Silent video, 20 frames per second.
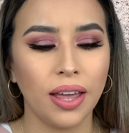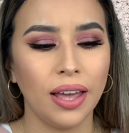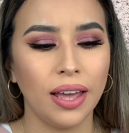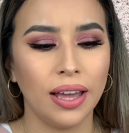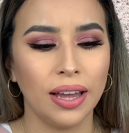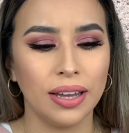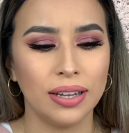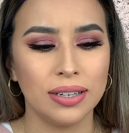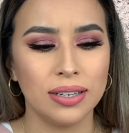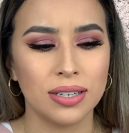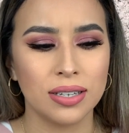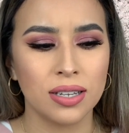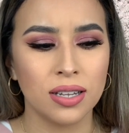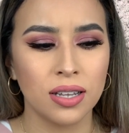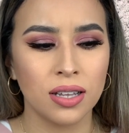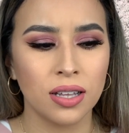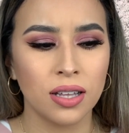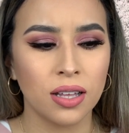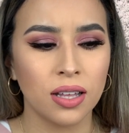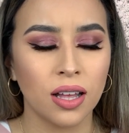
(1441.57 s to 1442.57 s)
And
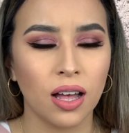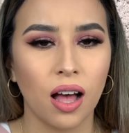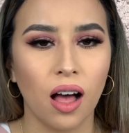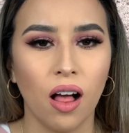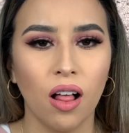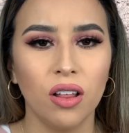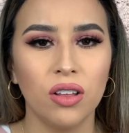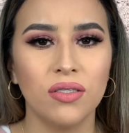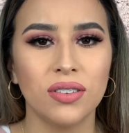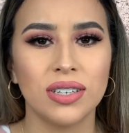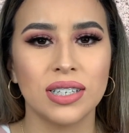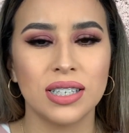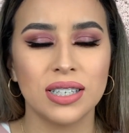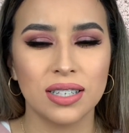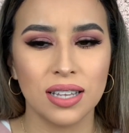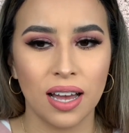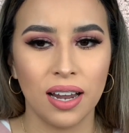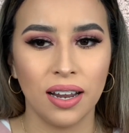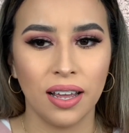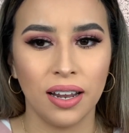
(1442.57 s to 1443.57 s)
all of a
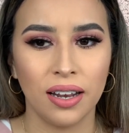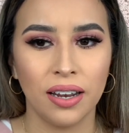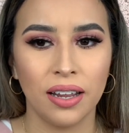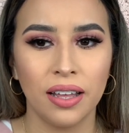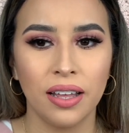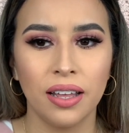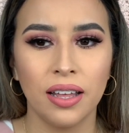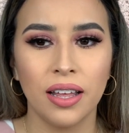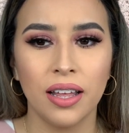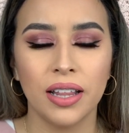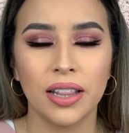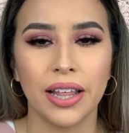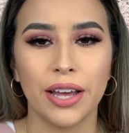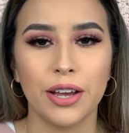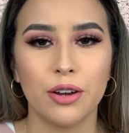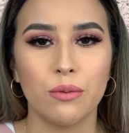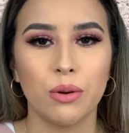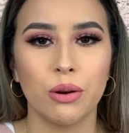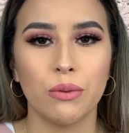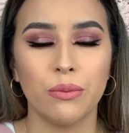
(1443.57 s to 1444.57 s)
sudden,
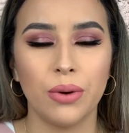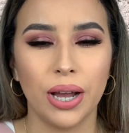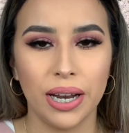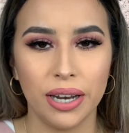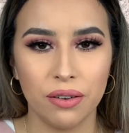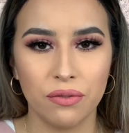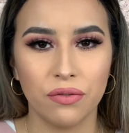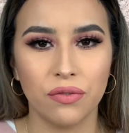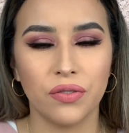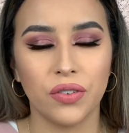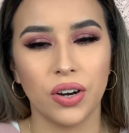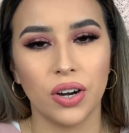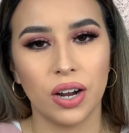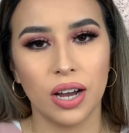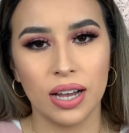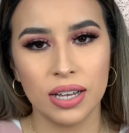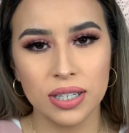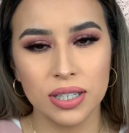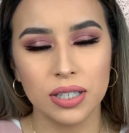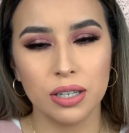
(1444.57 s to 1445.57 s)
like we're waiting for
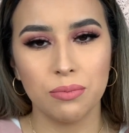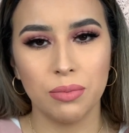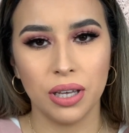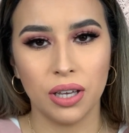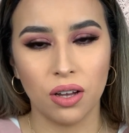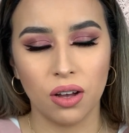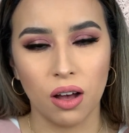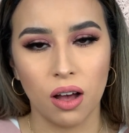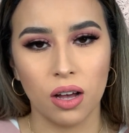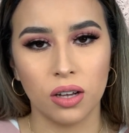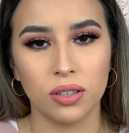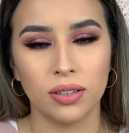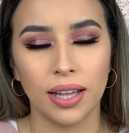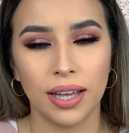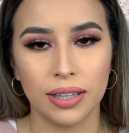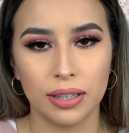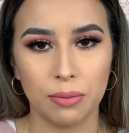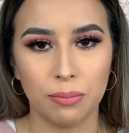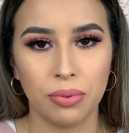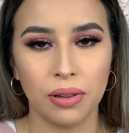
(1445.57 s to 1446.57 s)
us to be called,
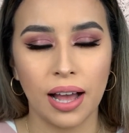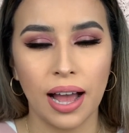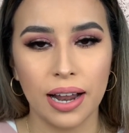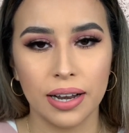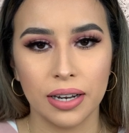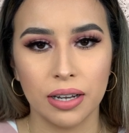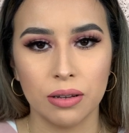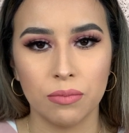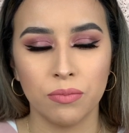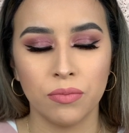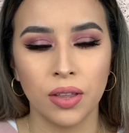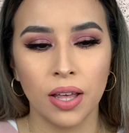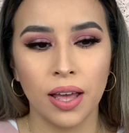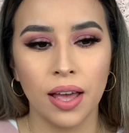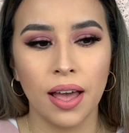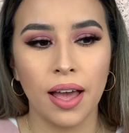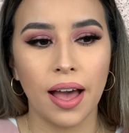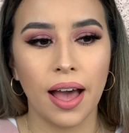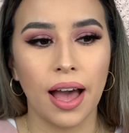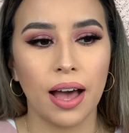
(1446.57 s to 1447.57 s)
like the platinum,
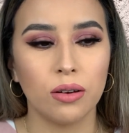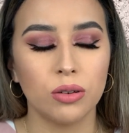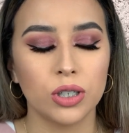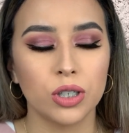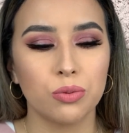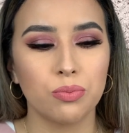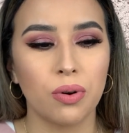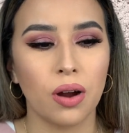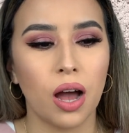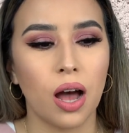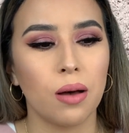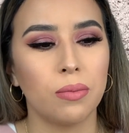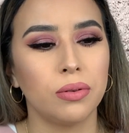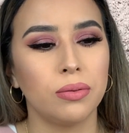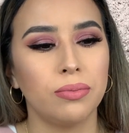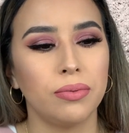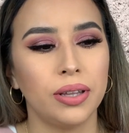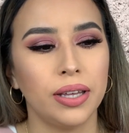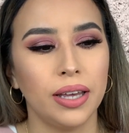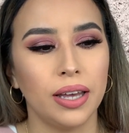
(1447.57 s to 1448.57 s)
I was
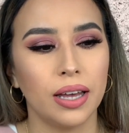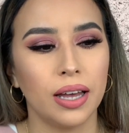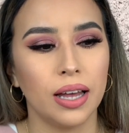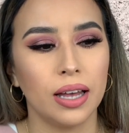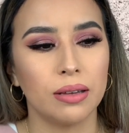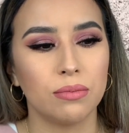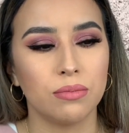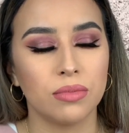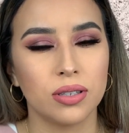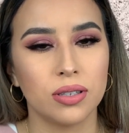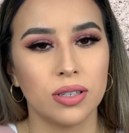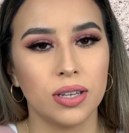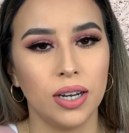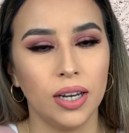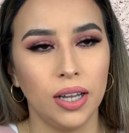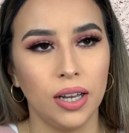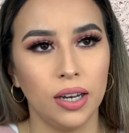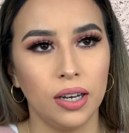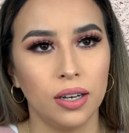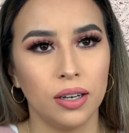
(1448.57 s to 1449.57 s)
probably um,
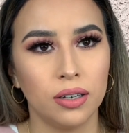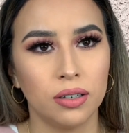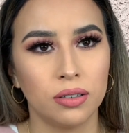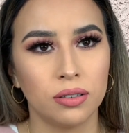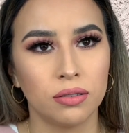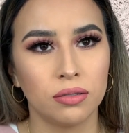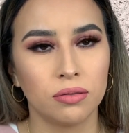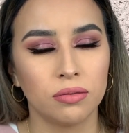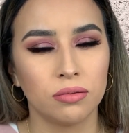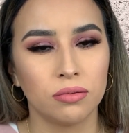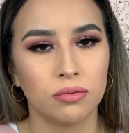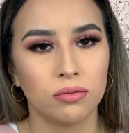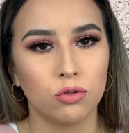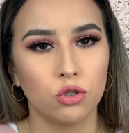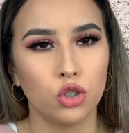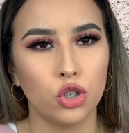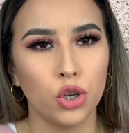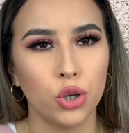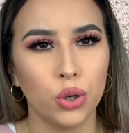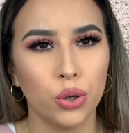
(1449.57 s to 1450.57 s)
sitting
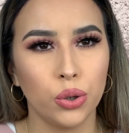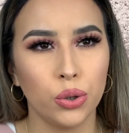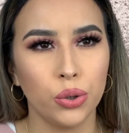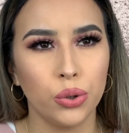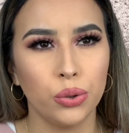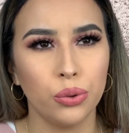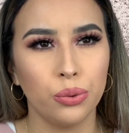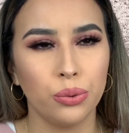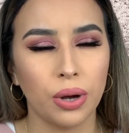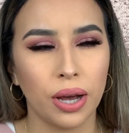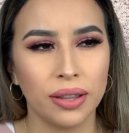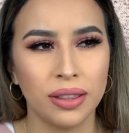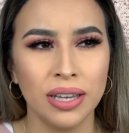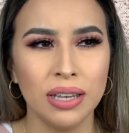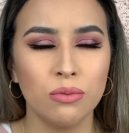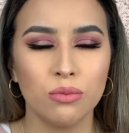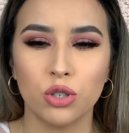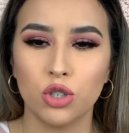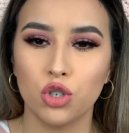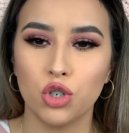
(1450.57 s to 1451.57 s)
two, I
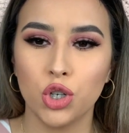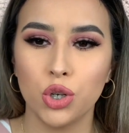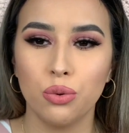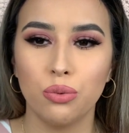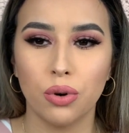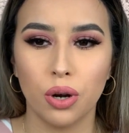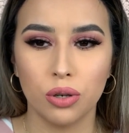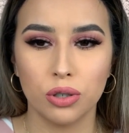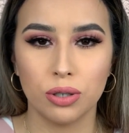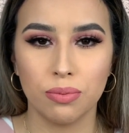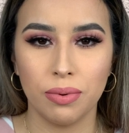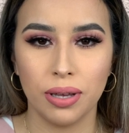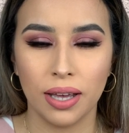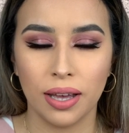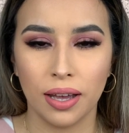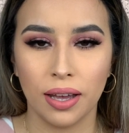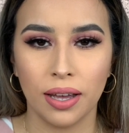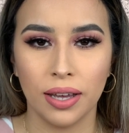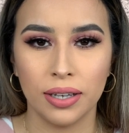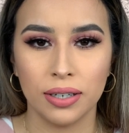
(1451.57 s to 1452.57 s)
think it was two rows
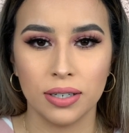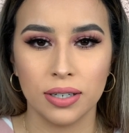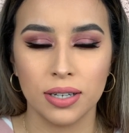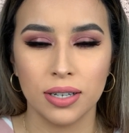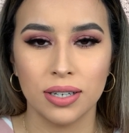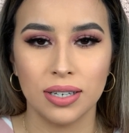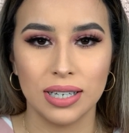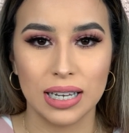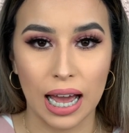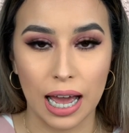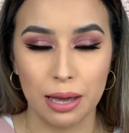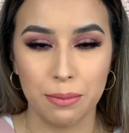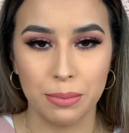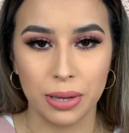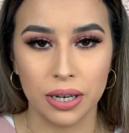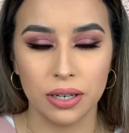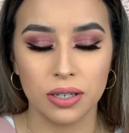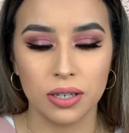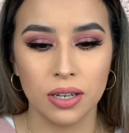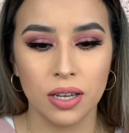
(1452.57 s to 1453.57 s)
behind
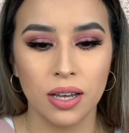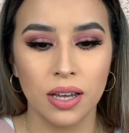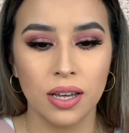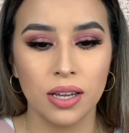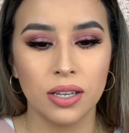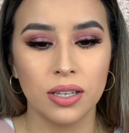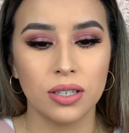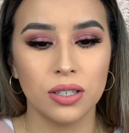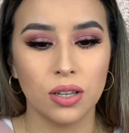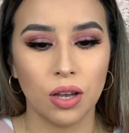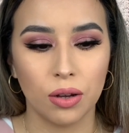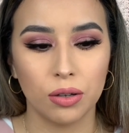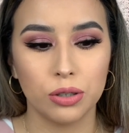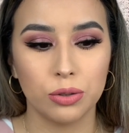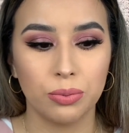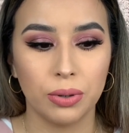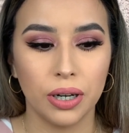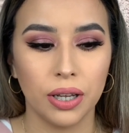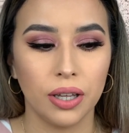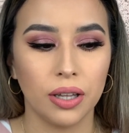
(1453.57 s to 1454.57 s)
diamond. So I
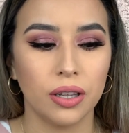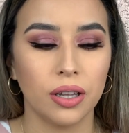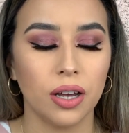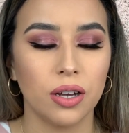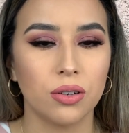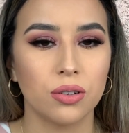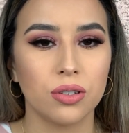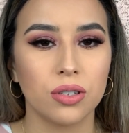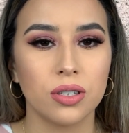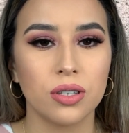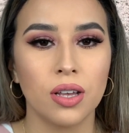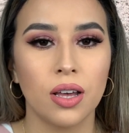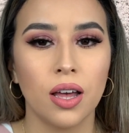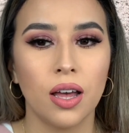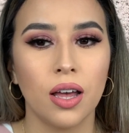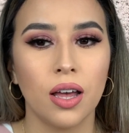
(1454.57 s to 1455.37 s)
was pretty close